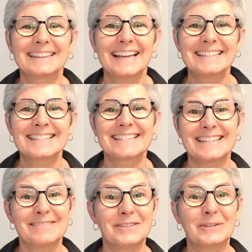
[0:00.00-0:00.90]
Let's
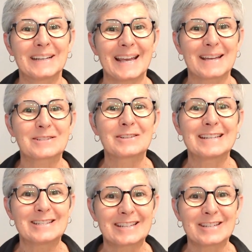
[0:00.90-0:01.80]
see if you can answer
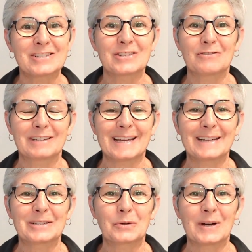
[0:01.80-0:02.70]
these
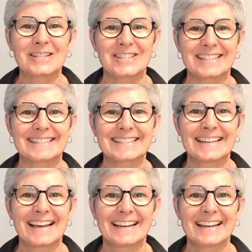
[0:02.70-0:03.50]
kitchen-related questions.